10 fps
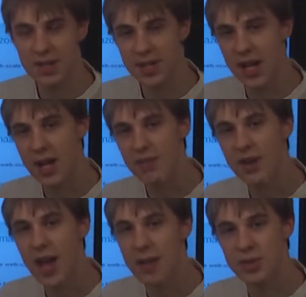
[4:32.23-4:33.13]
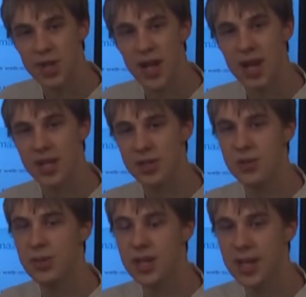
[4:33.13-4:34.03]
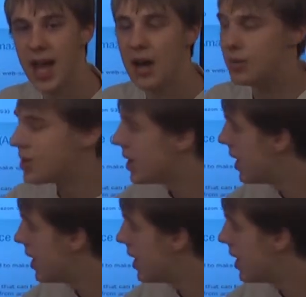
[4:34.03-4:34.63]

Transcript: to sign up for an Amazon S3 account,